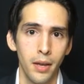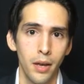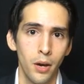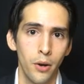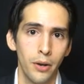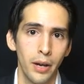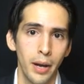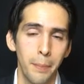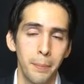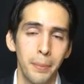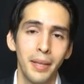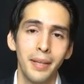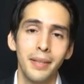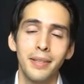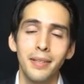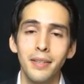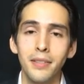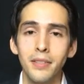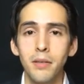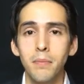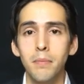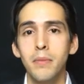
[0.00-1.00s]
Okay, but that
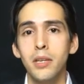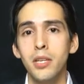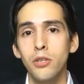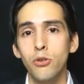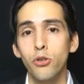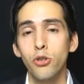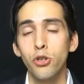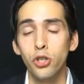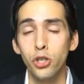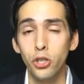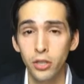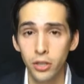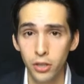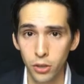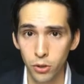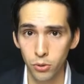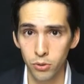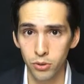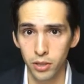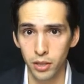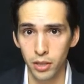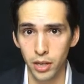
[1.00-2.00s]
doesn't mean you shouldn't
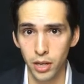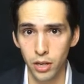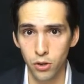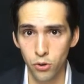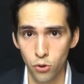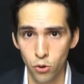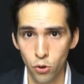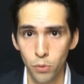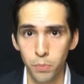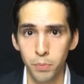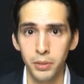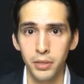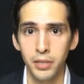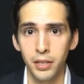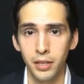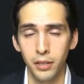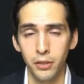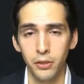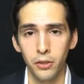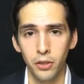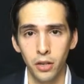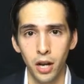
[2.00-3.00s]
use it in your
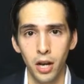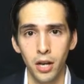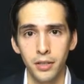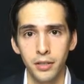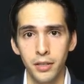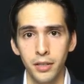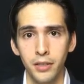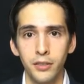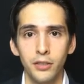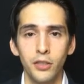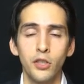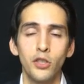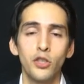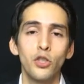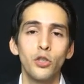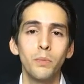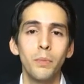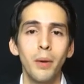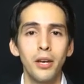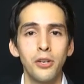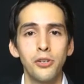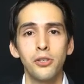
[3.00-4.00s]
particular context,
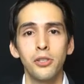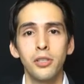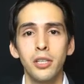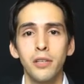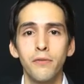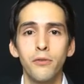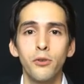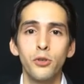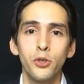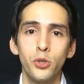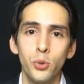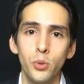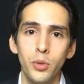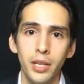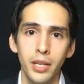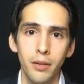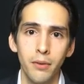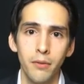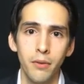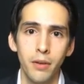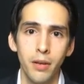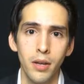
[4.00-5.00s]
especially if you're doing
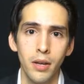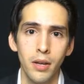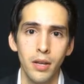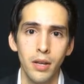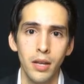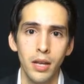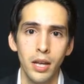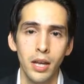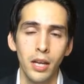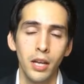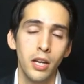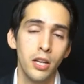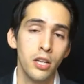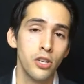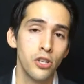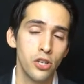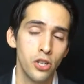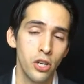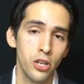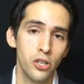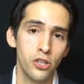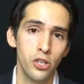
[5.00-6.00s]
it in
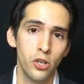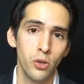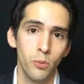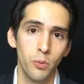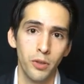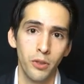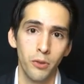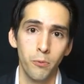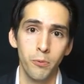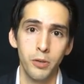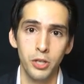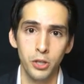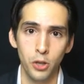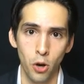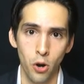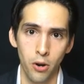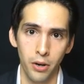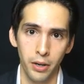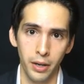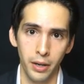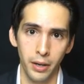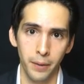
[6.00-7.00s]
conjunction with
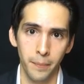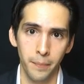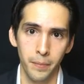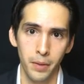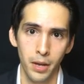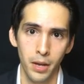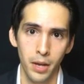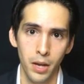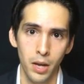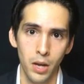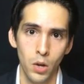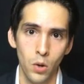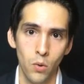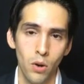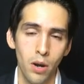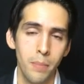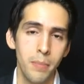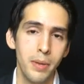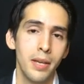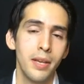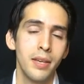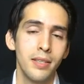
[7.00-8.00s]
retargeting,
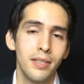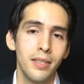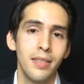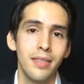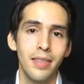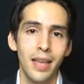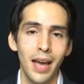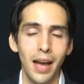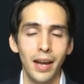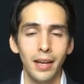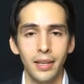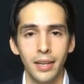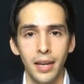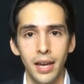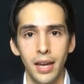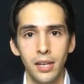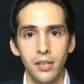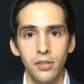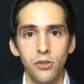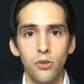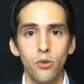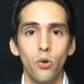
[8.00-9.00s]
right? Because in that
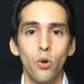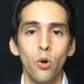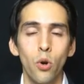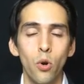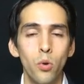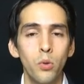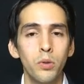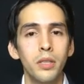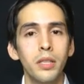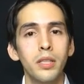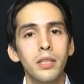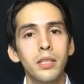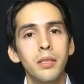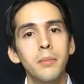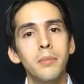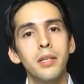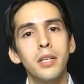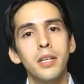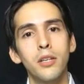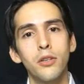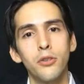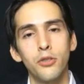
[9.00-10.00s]
case, you're only
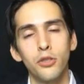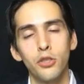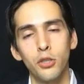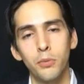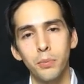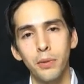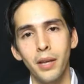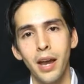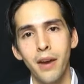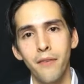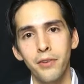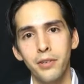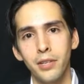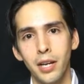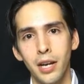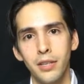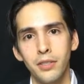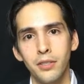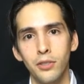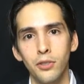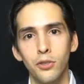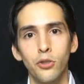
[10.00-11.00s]
limiting your display
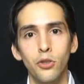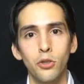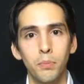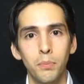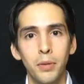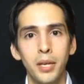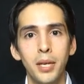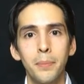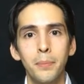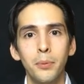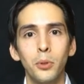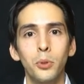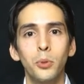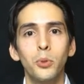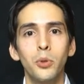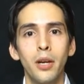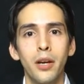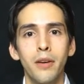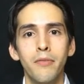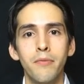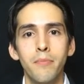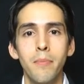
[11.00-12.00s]
advertising to the people who
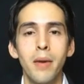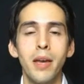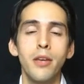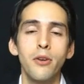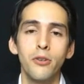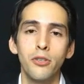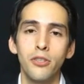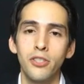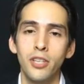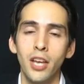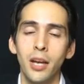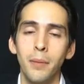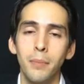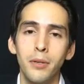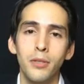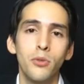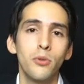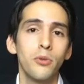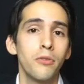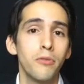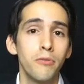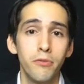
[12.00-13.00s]
have met your
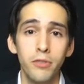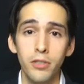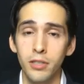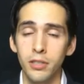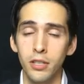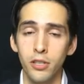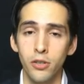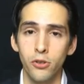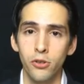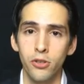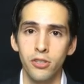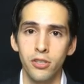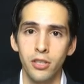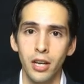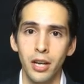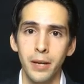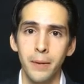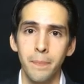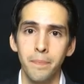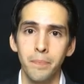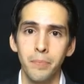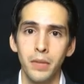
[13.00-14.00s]
segments or have visited your
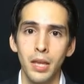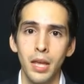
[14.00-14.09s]
site.